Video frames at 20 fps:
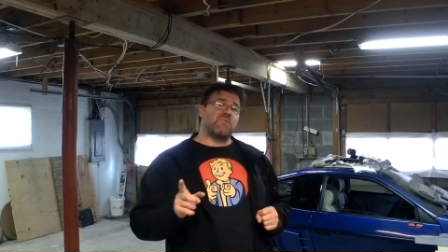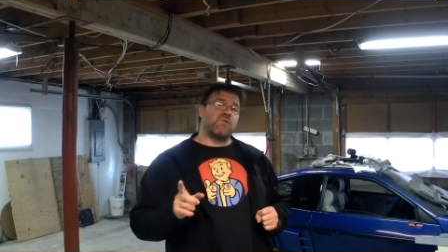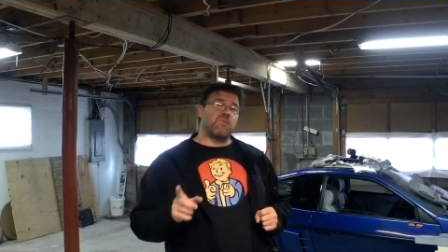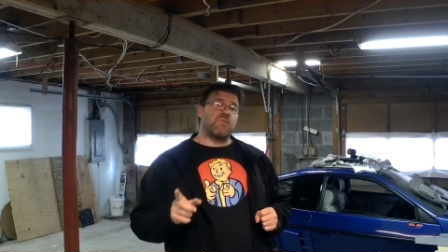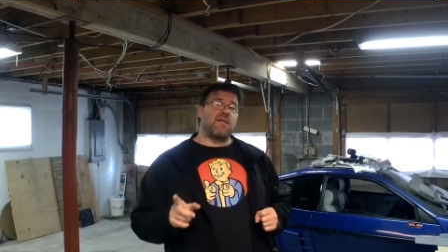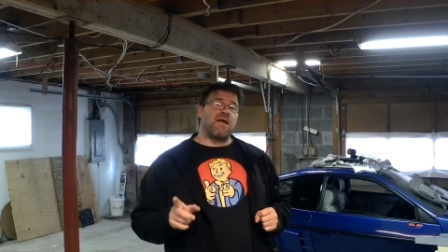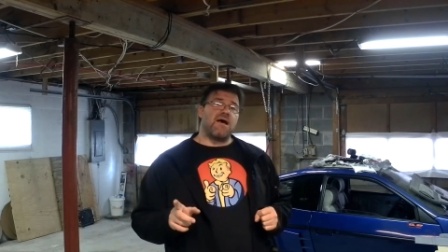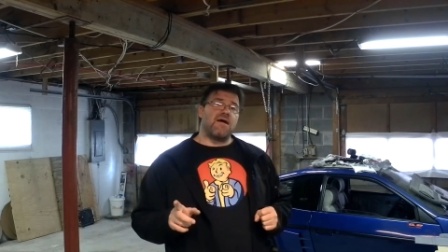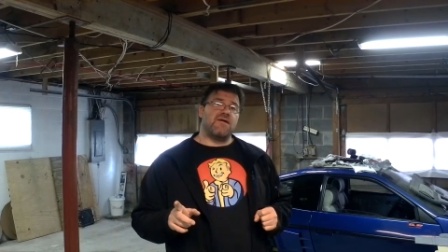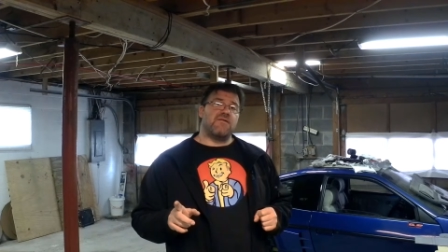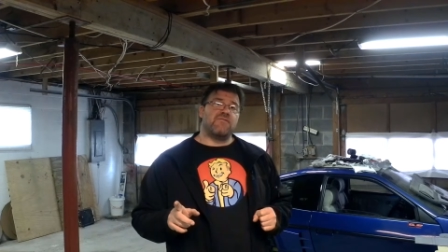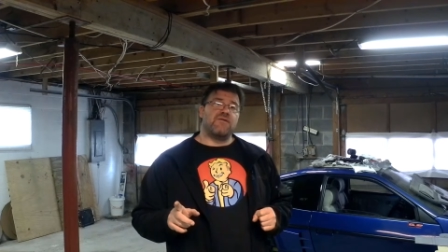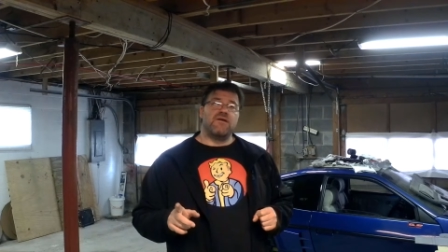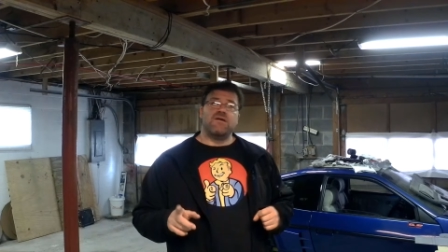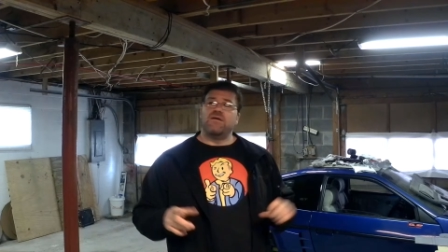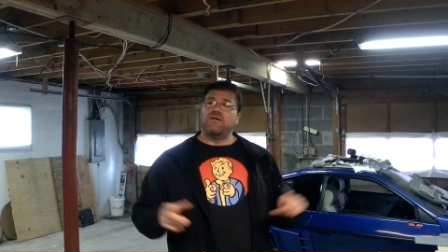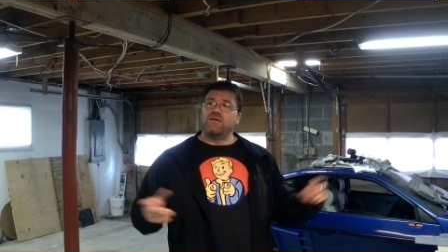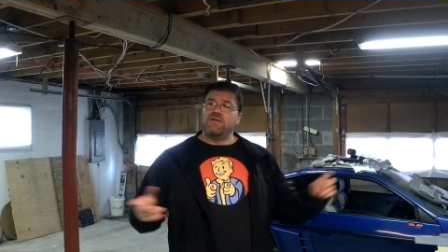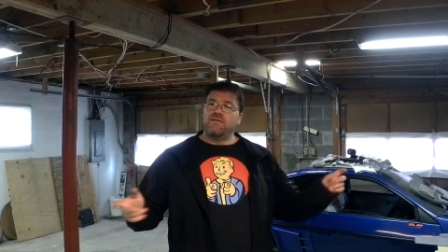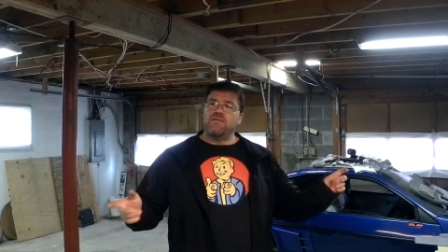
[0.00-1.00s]
reply of,
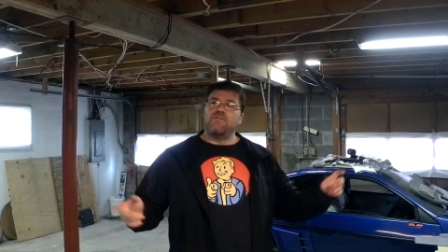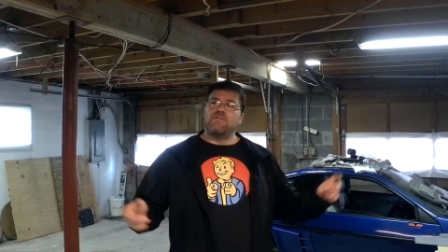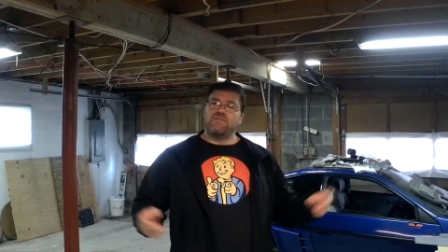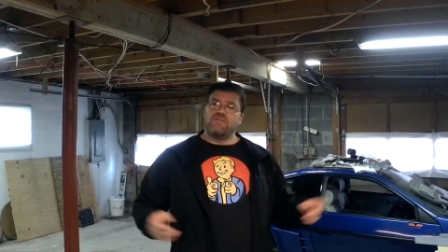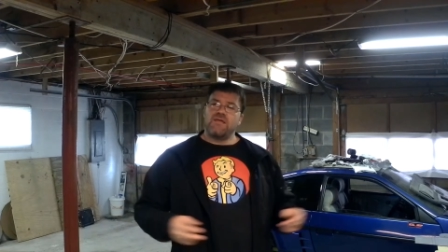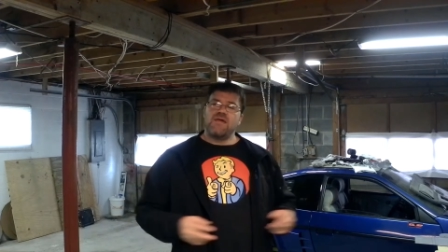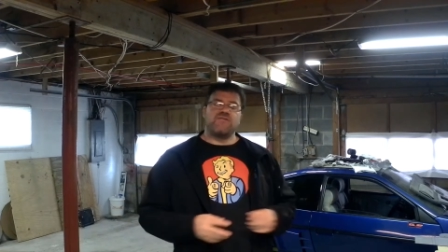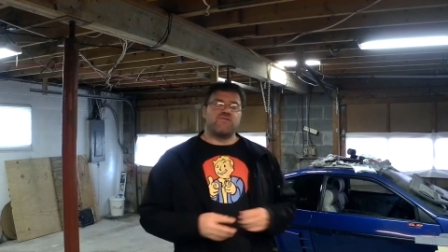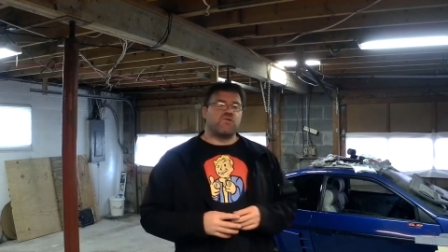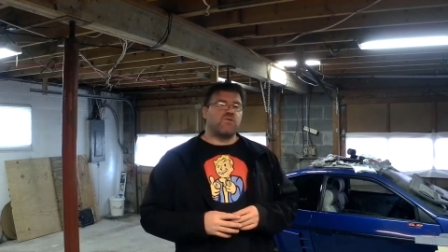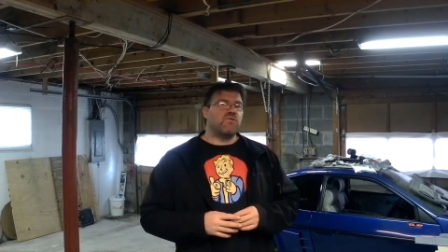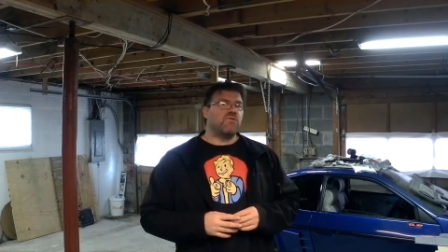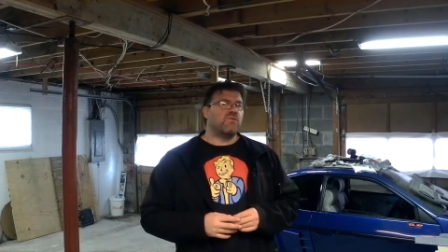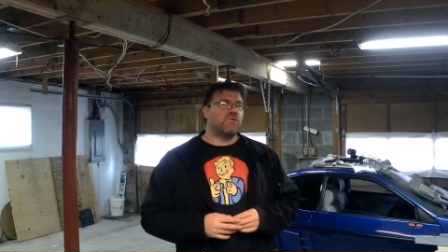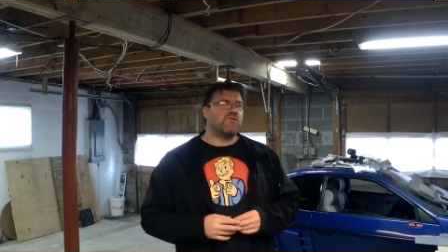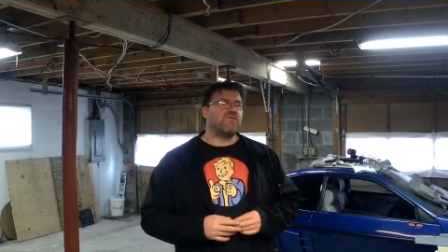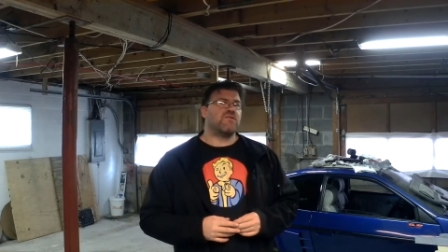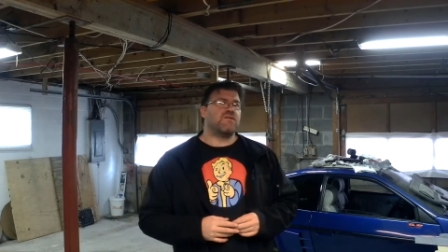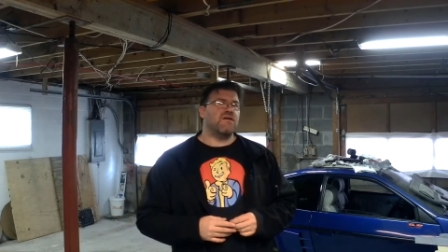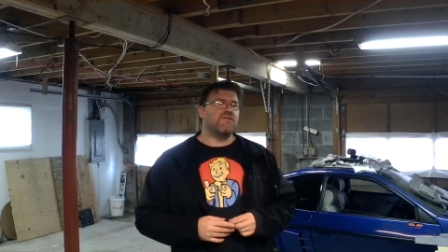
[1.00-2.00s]
that's cool,
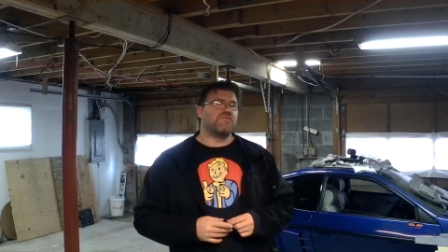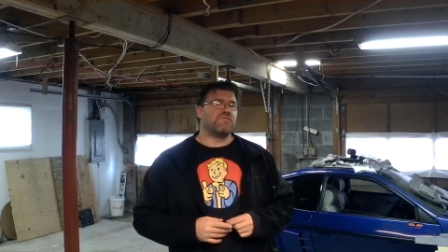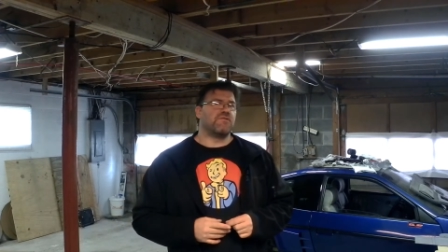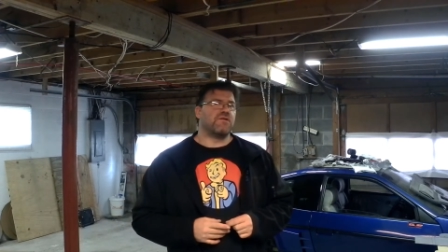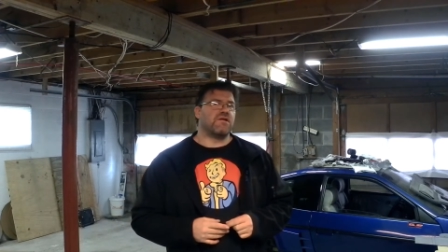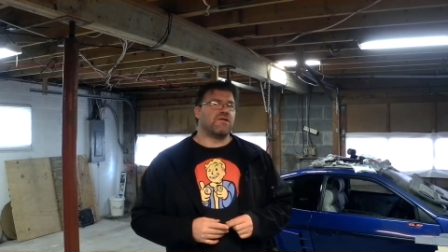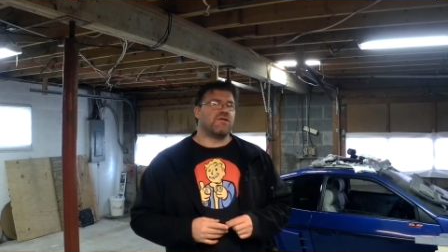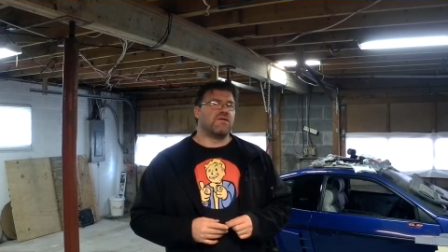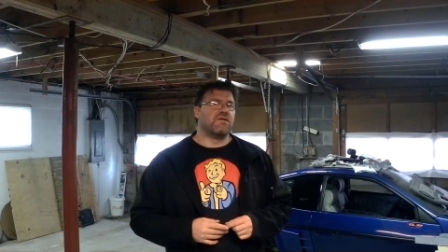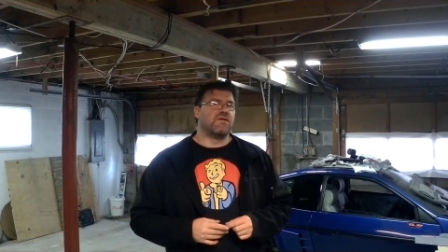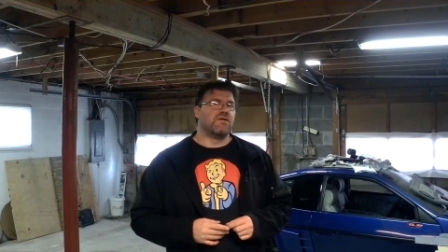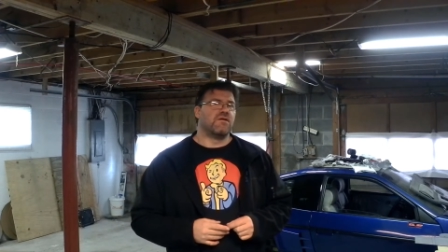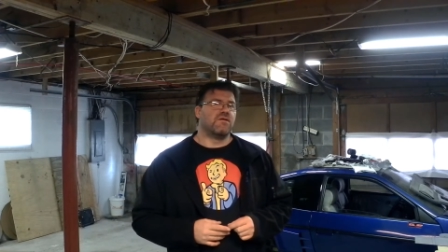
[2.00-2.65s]
it's different,